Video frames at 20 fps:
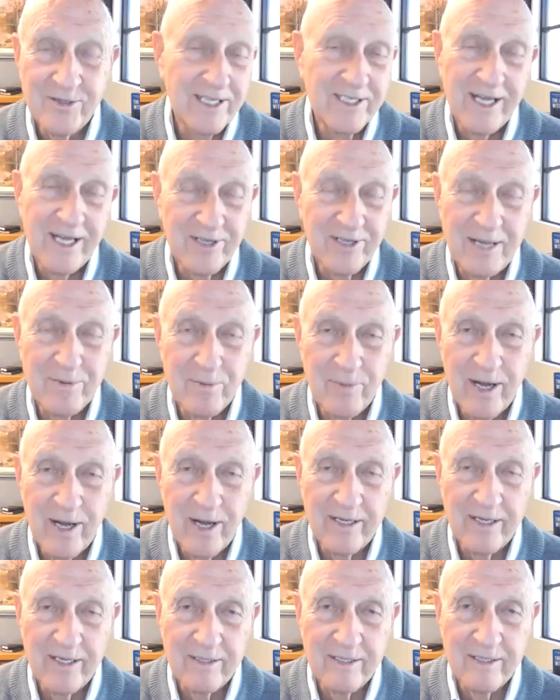And
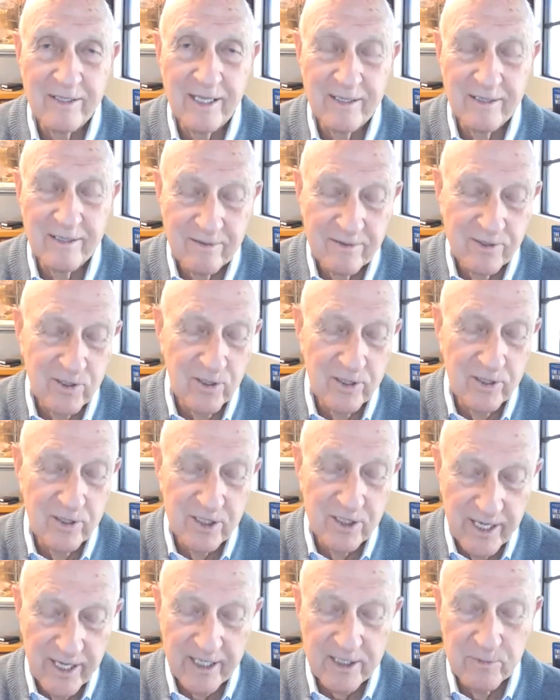so that's how it came about.
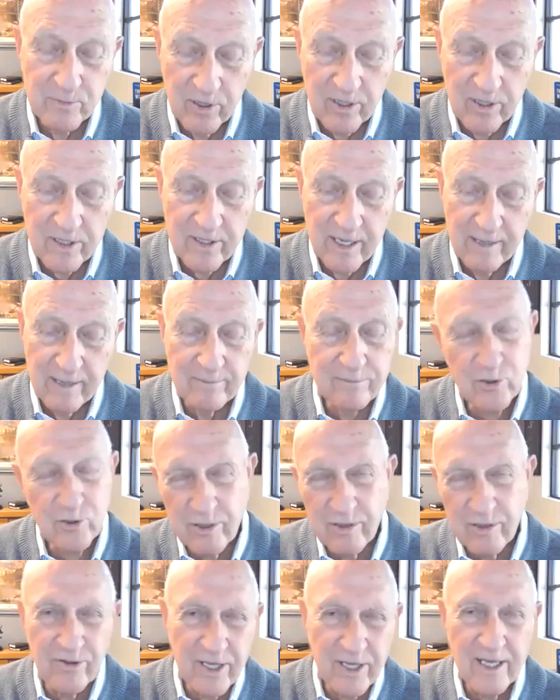And so this
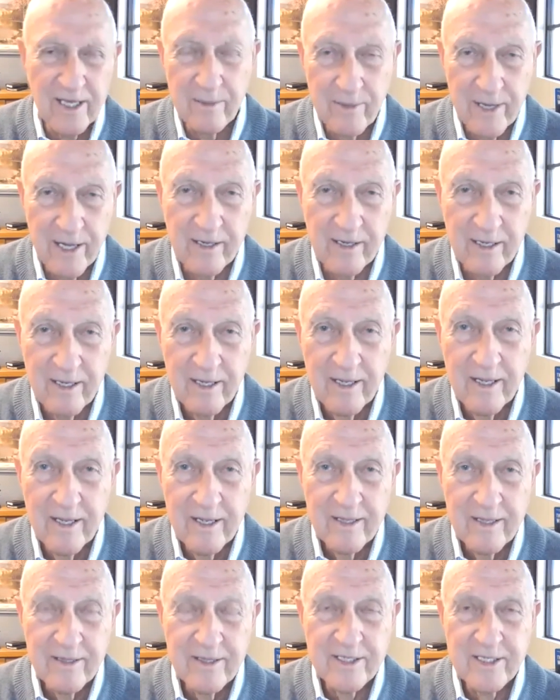next book that I'm sort of
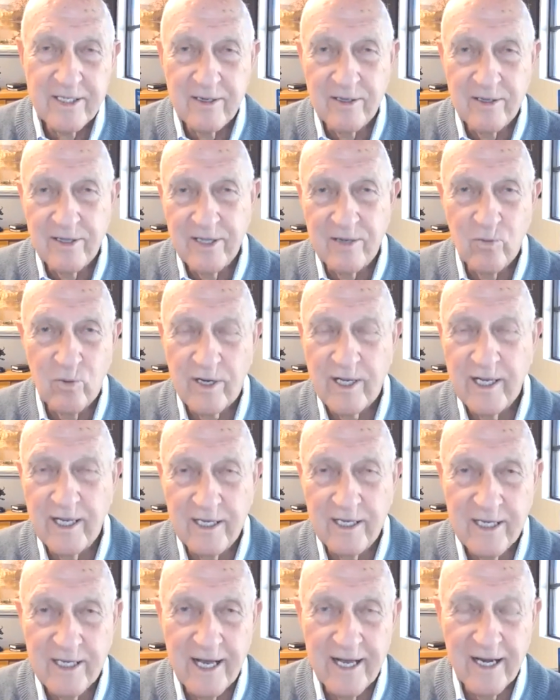thinking about,
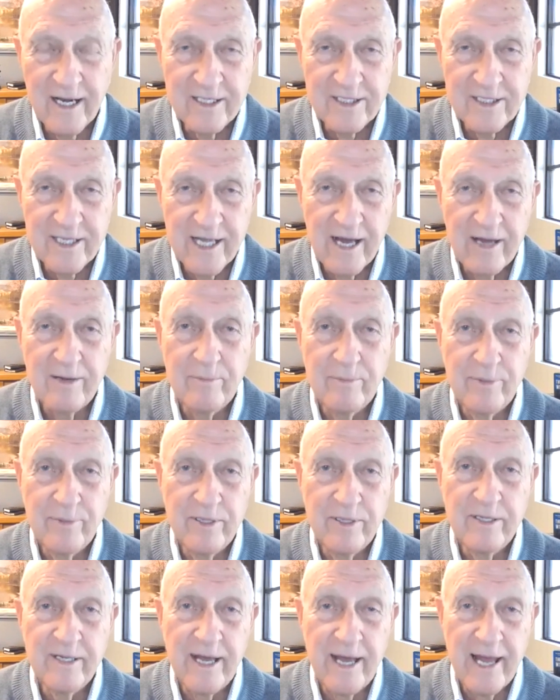the working title is
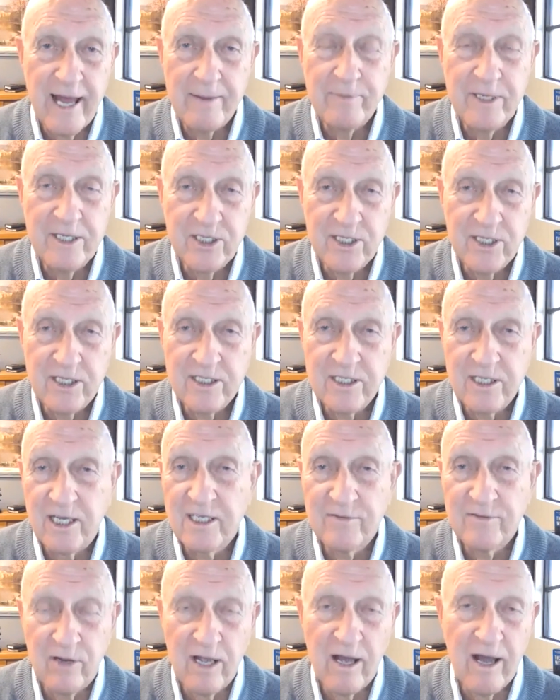How to Build a Happy,
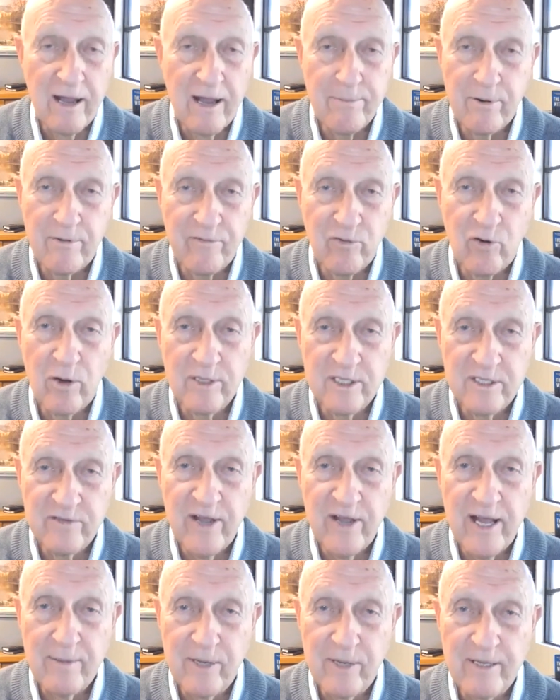Successful, High
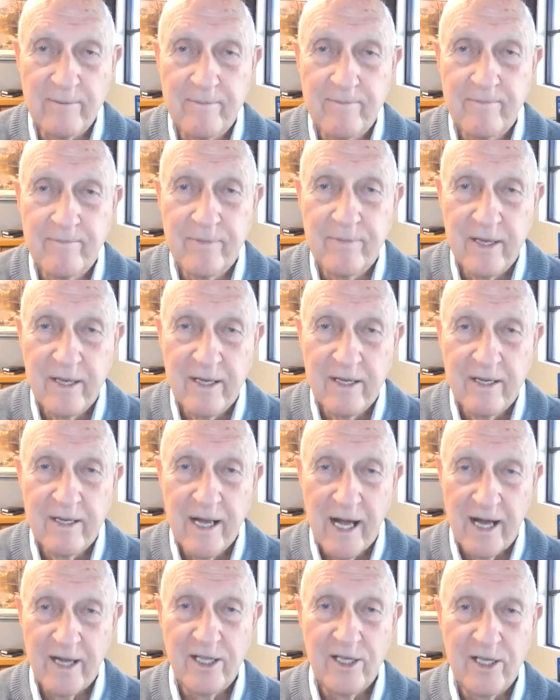Performance Family.
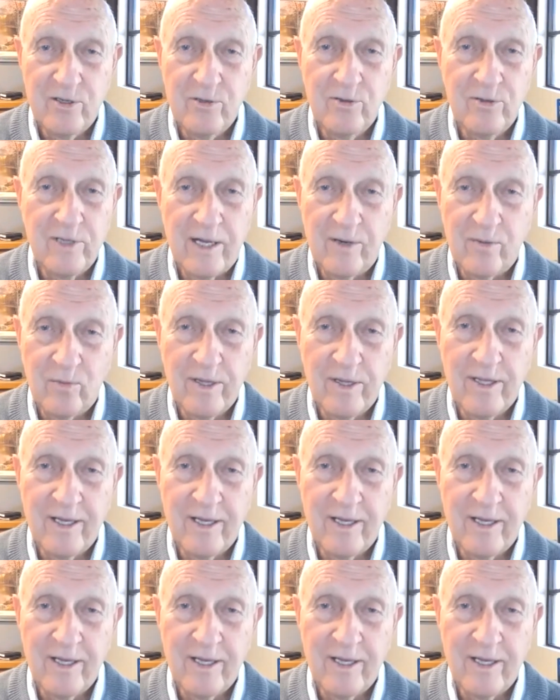How do you do that?